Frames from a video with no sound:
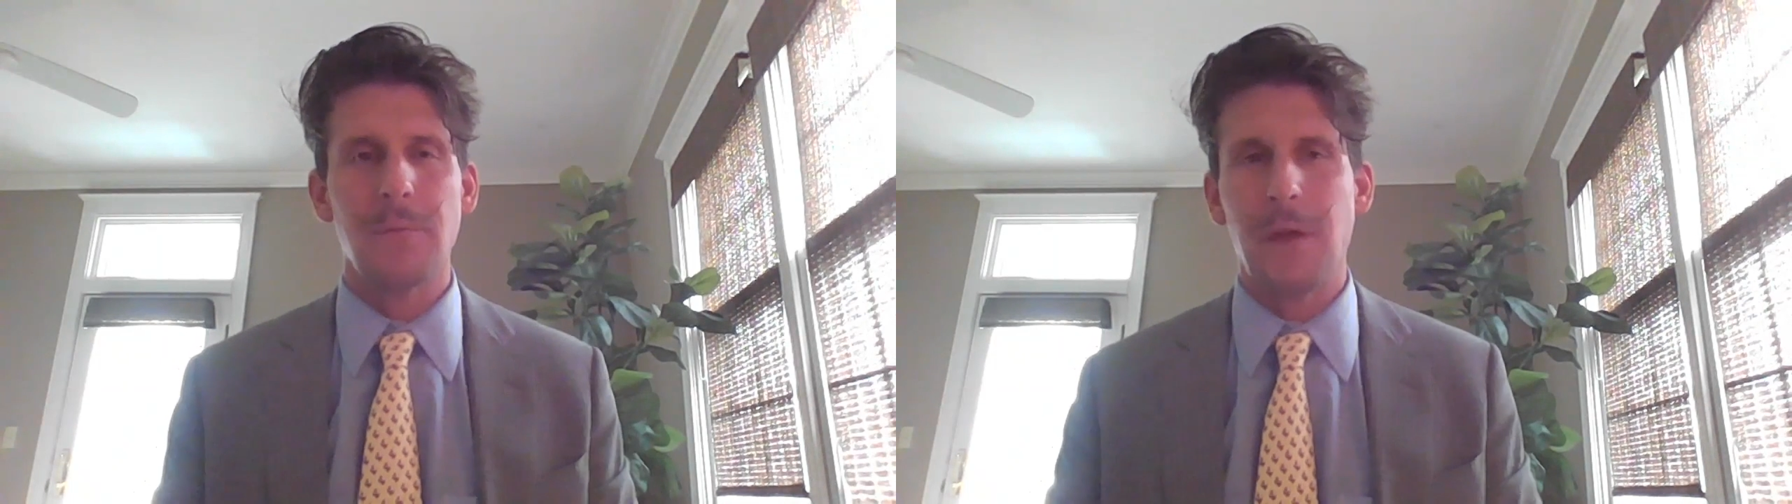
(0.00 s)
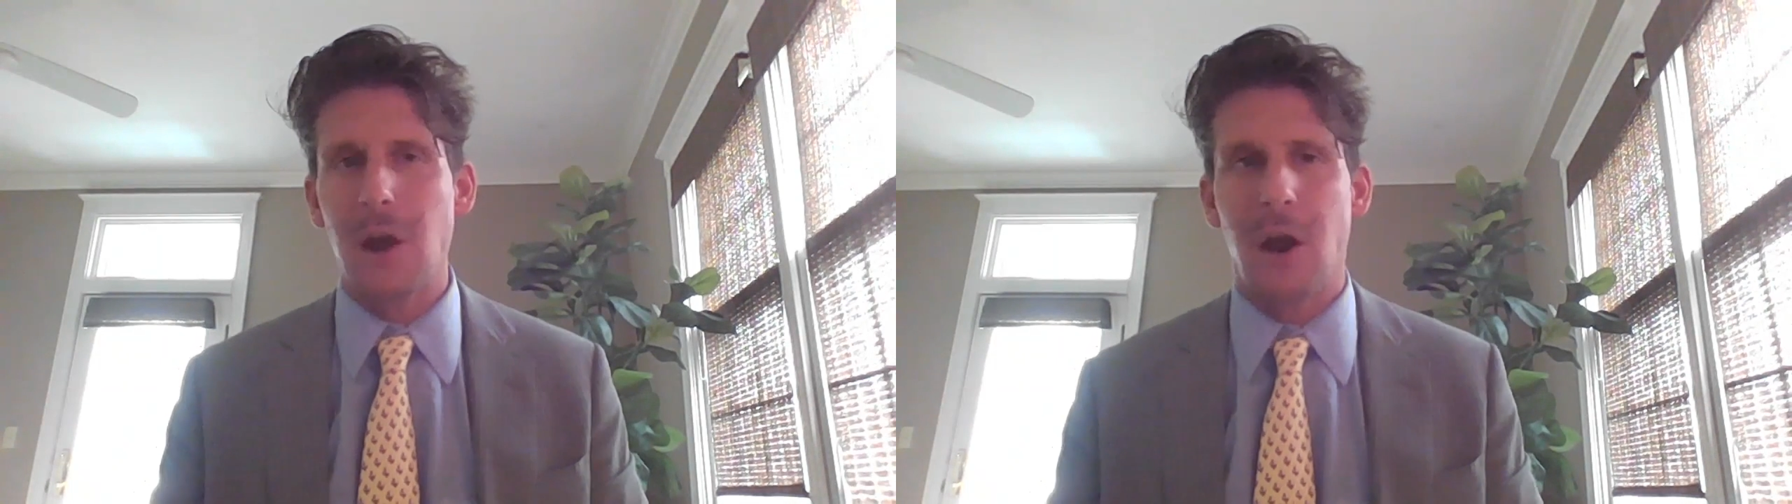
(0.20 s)

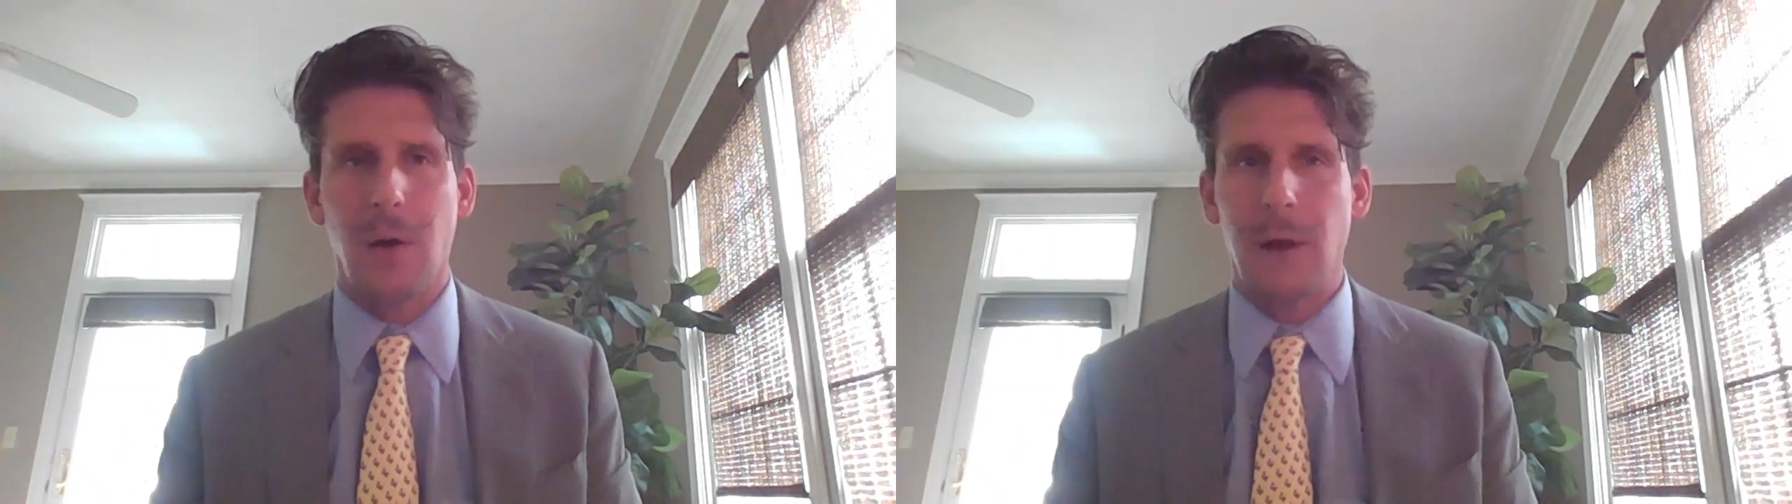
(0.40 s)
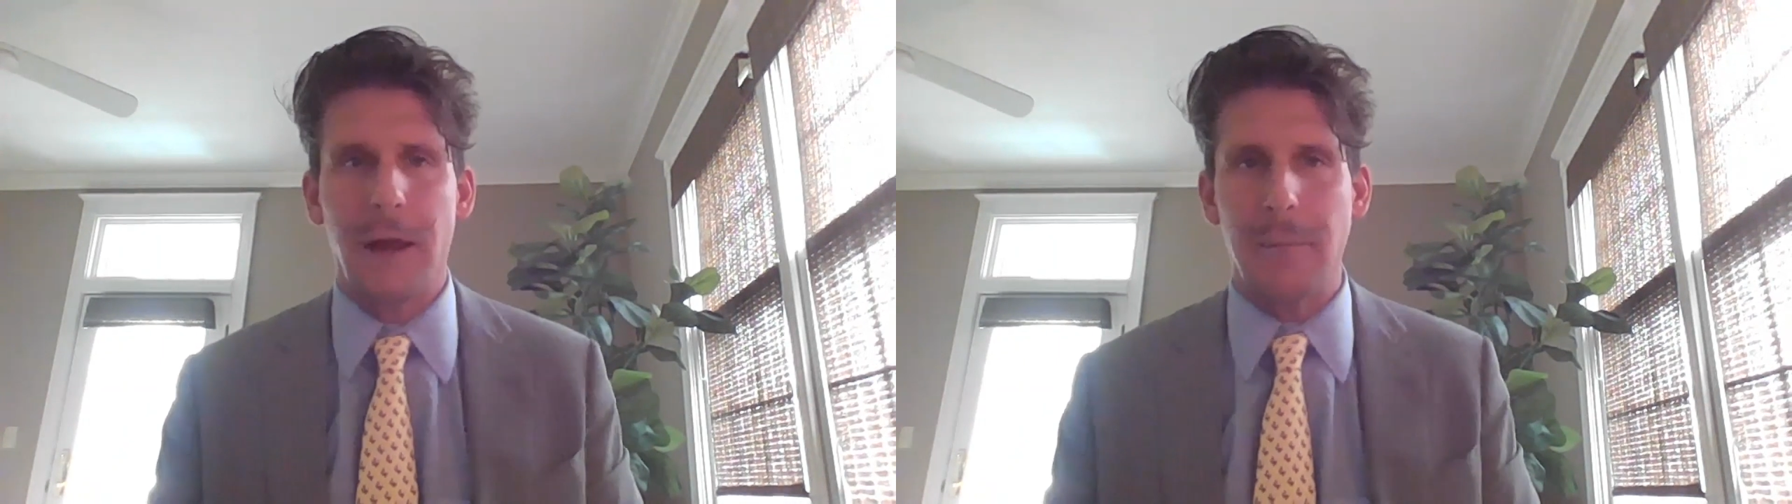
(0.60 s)
They
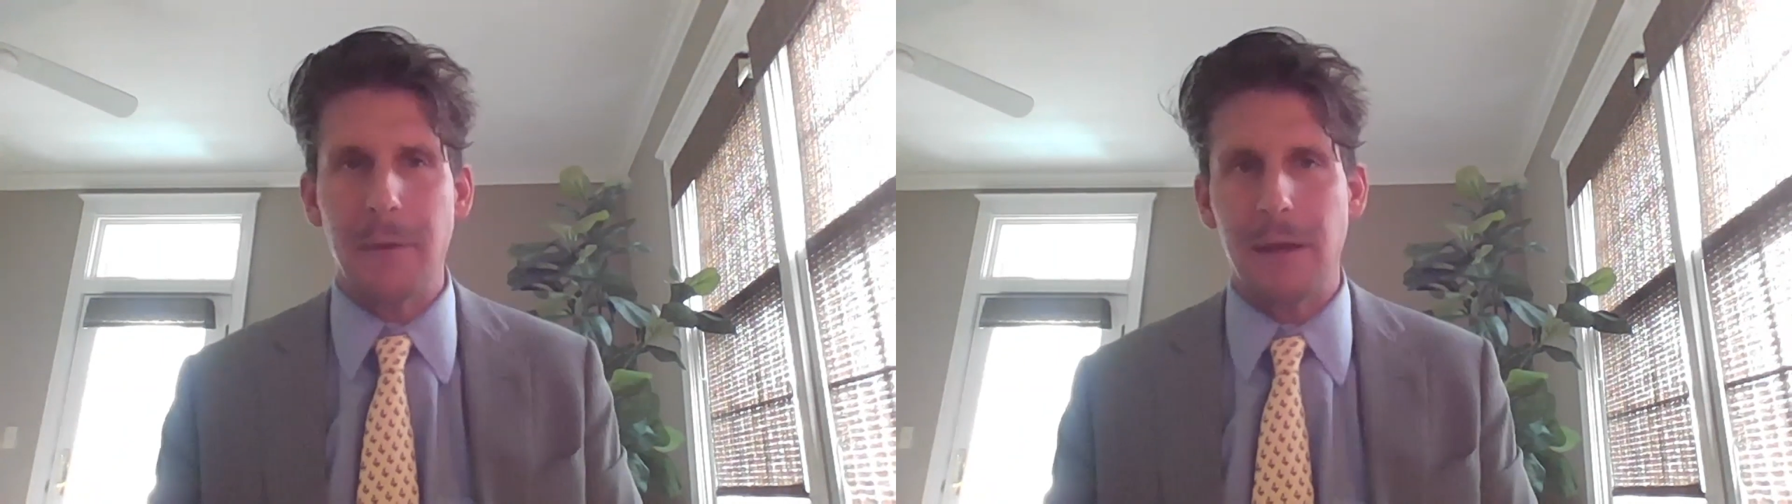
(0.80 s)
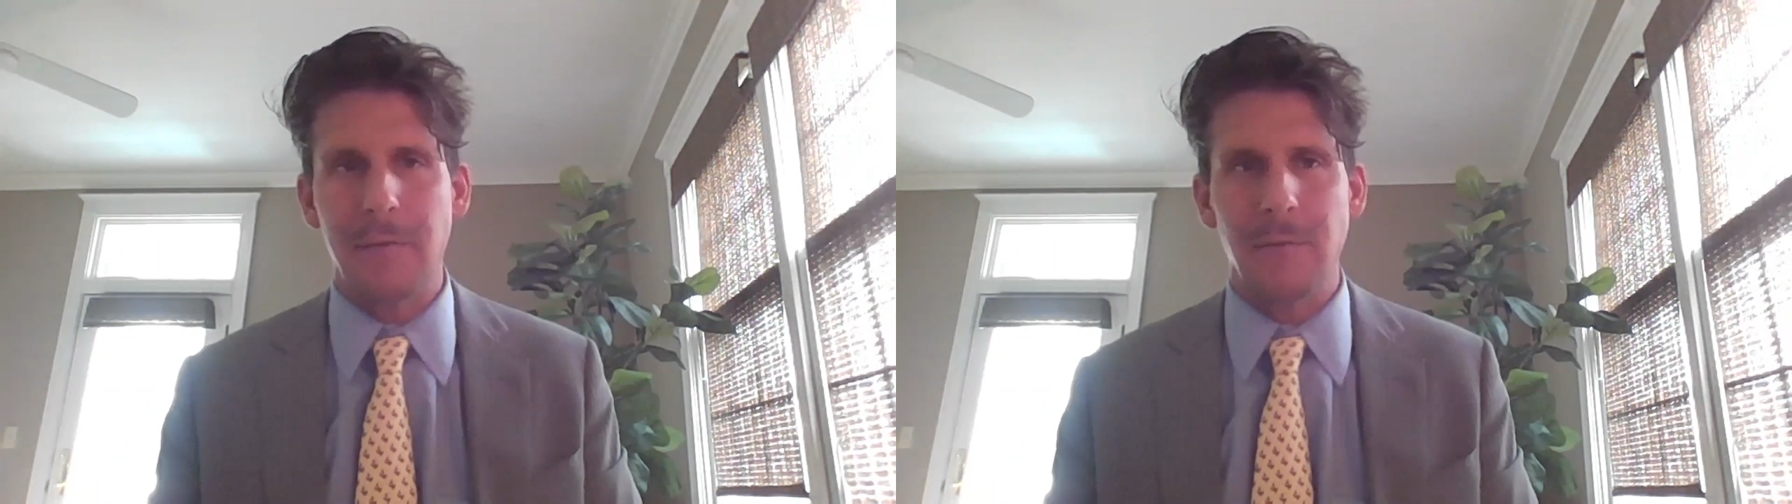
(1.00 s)
are, right? I
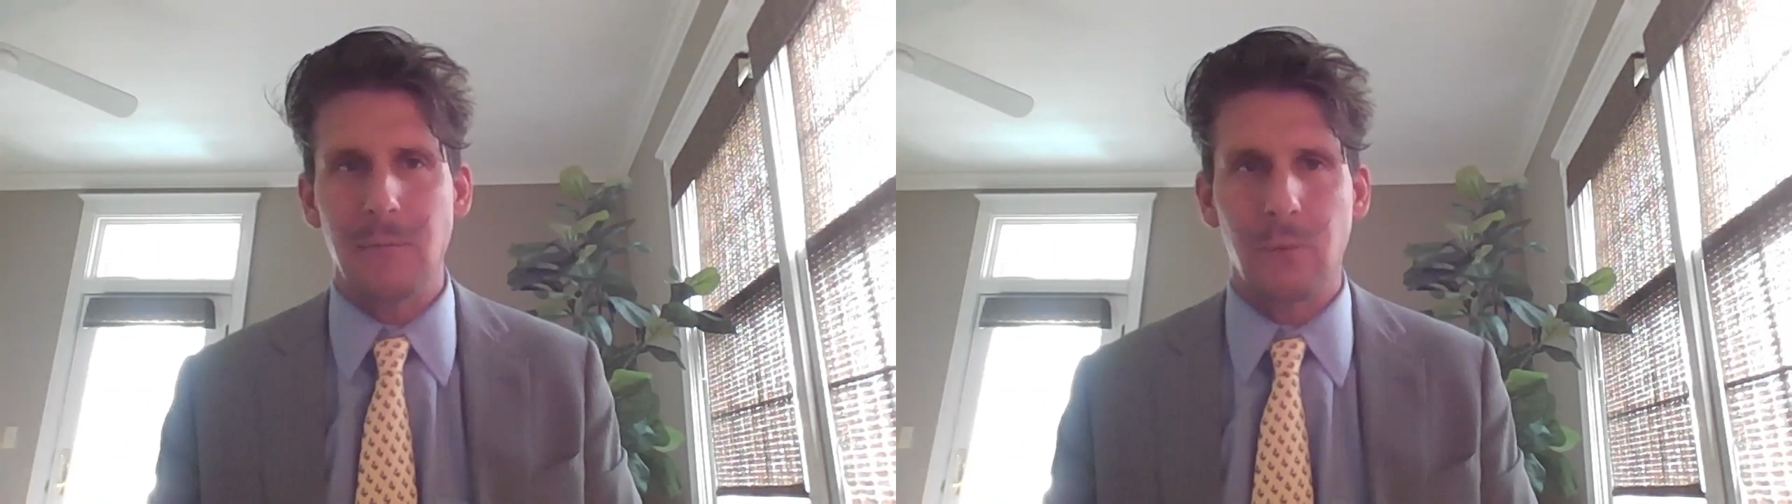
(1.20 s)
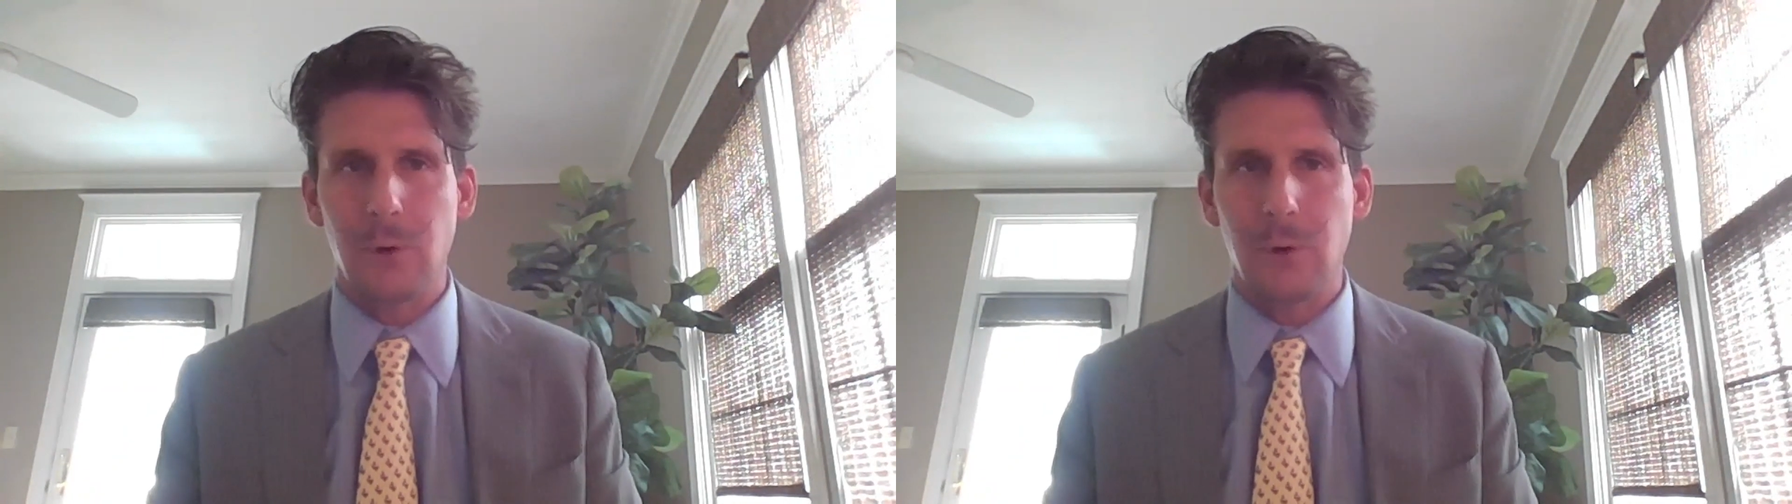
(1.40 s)
mean,